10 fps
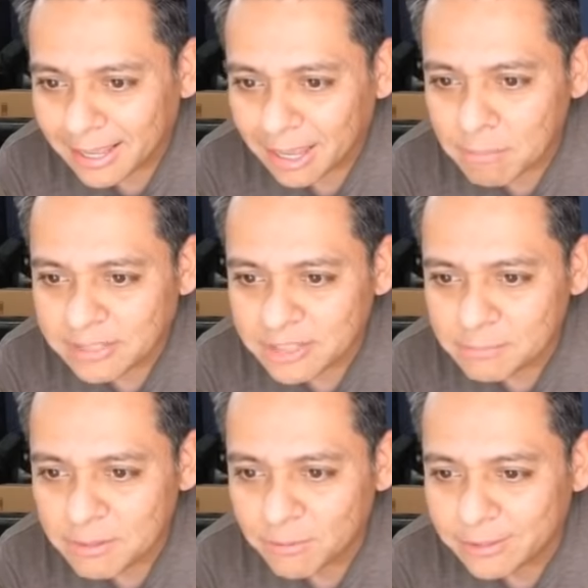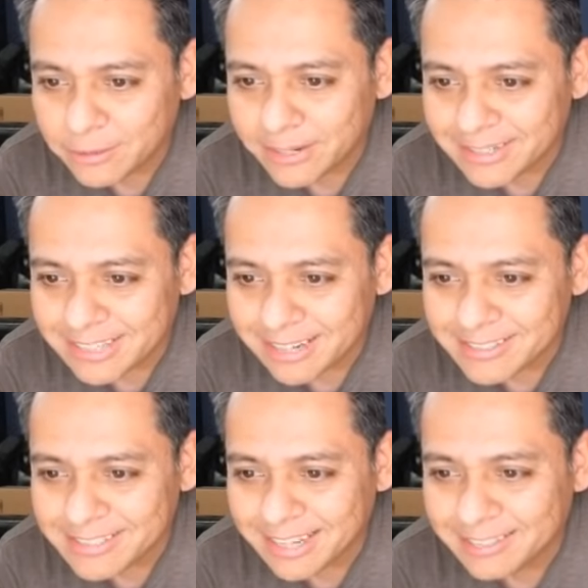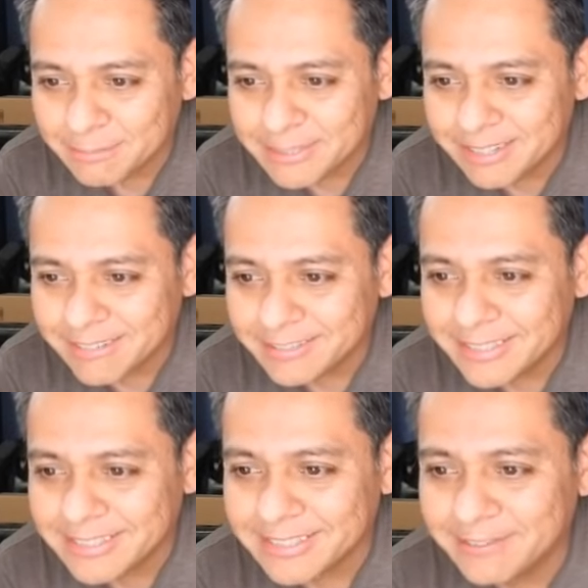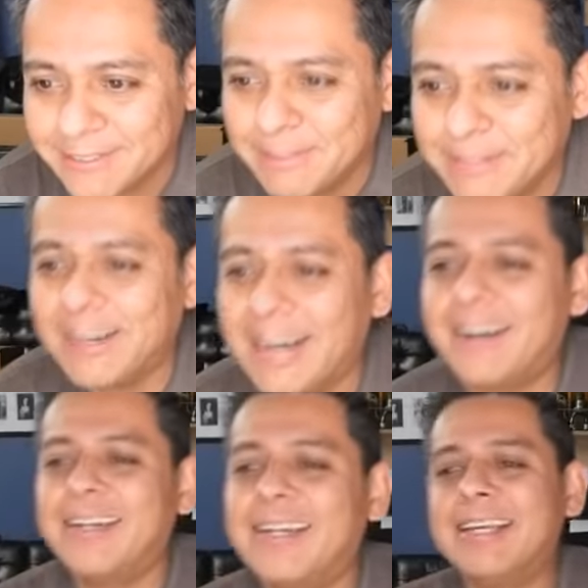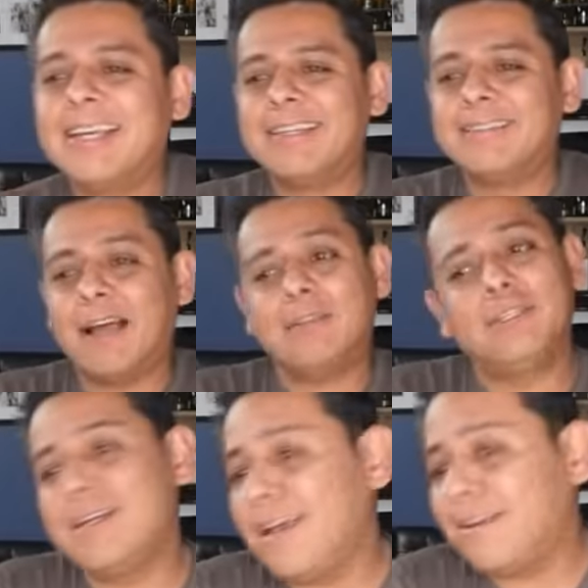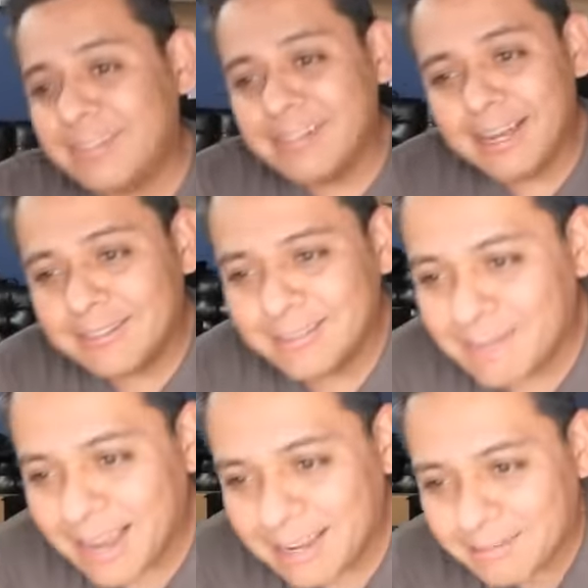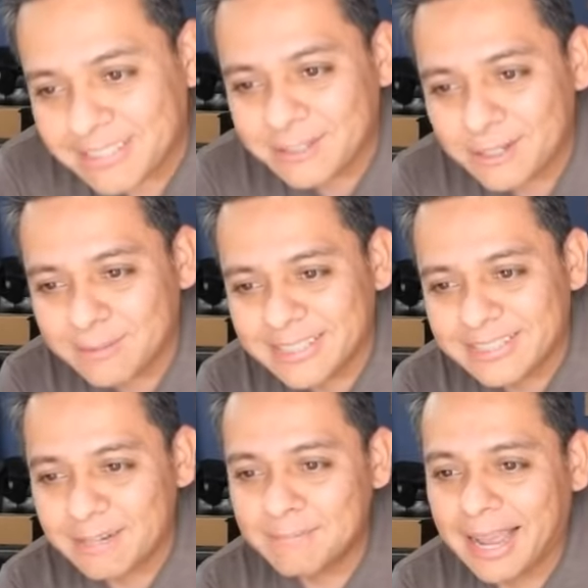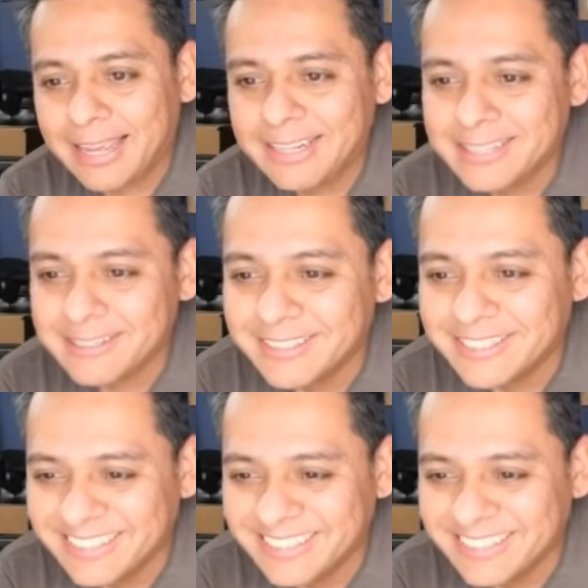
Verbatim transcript: It might just be worth 300,000 like the BWs because it will be rare. You never know. It might because nobody's going to buy it. So